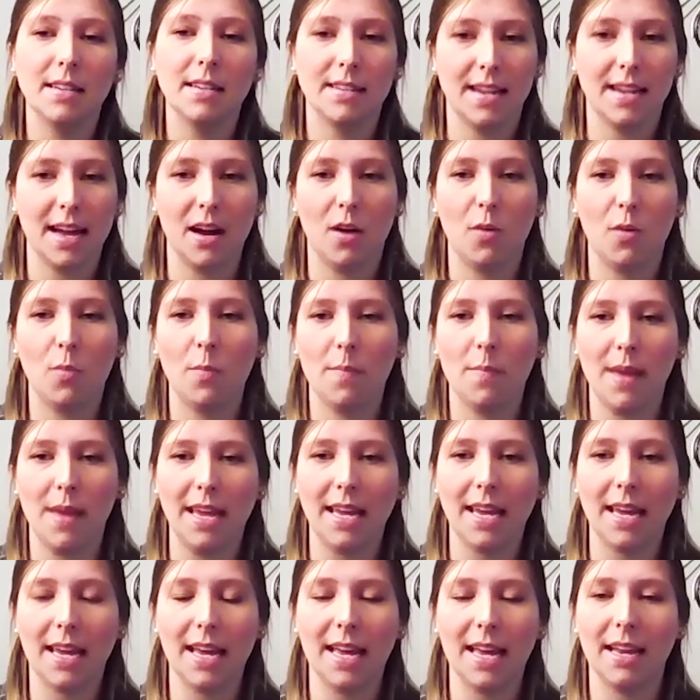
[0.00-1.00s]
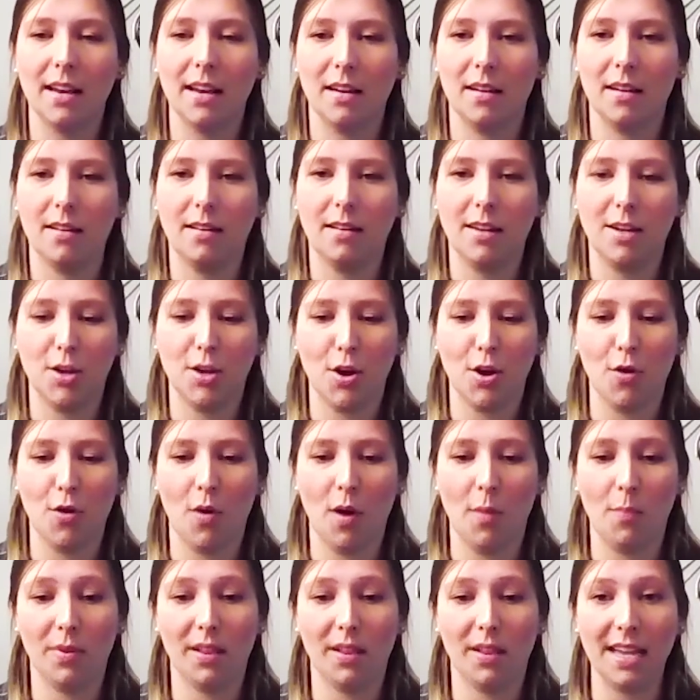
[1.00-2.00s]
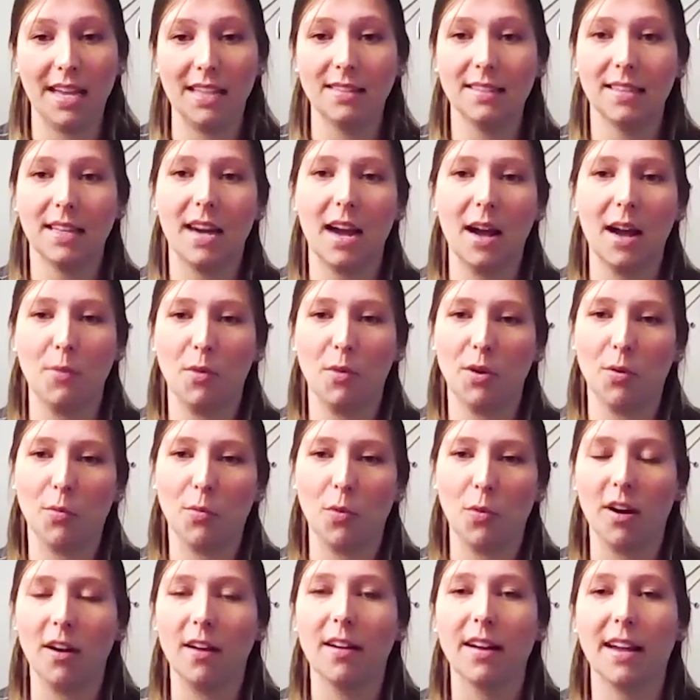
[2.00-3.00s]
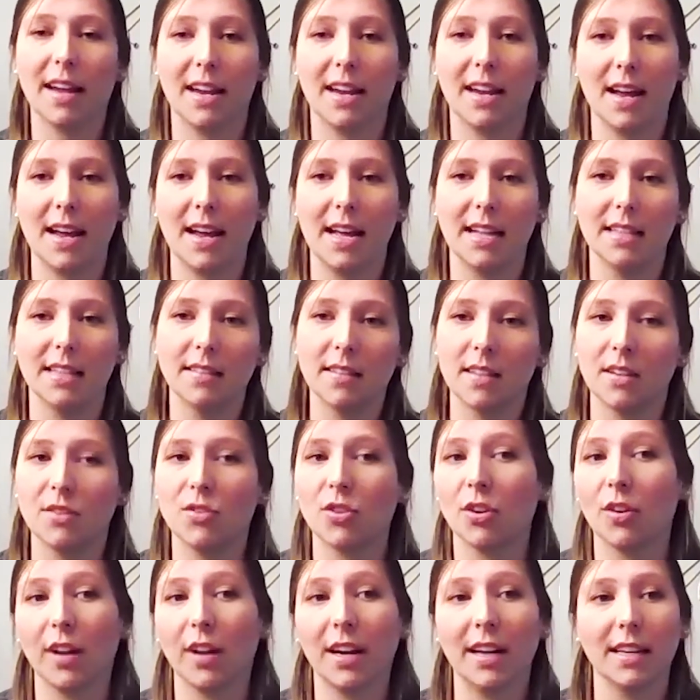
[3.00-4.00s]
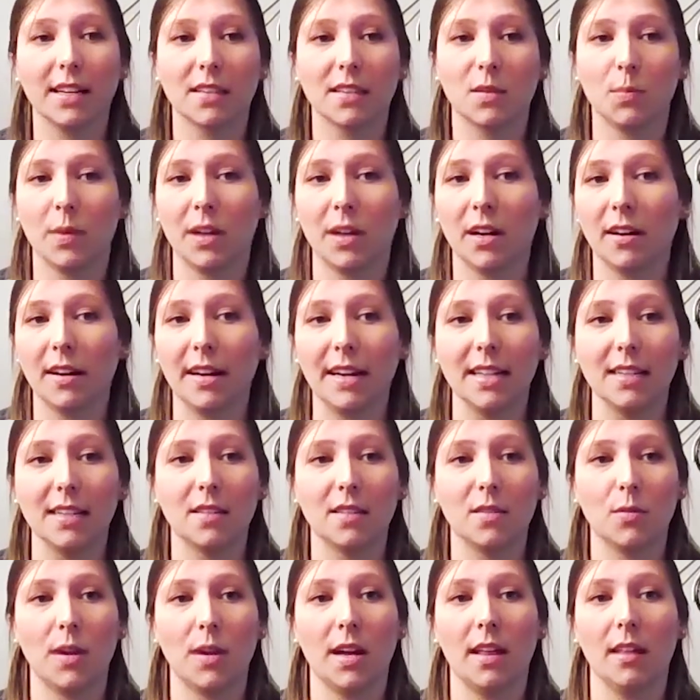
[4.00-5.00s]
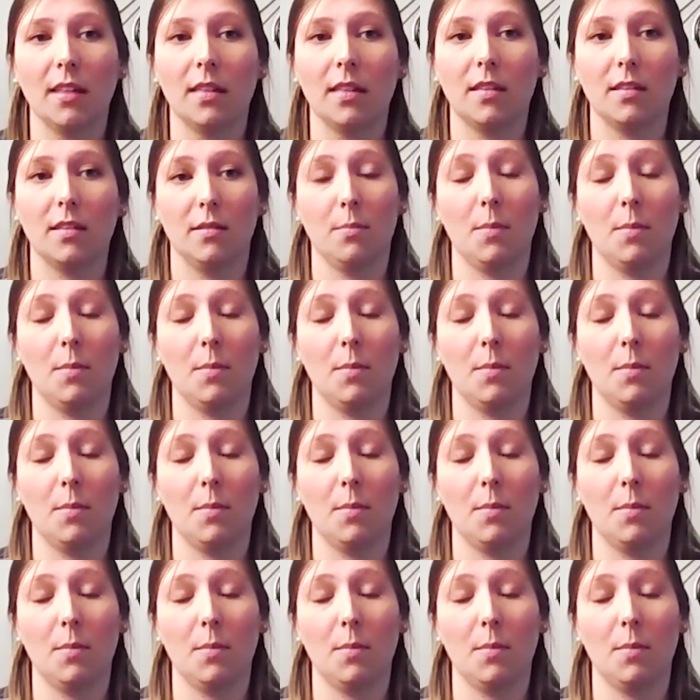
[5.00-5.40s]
to help make it you know a place that i want to work and i had such a great experience with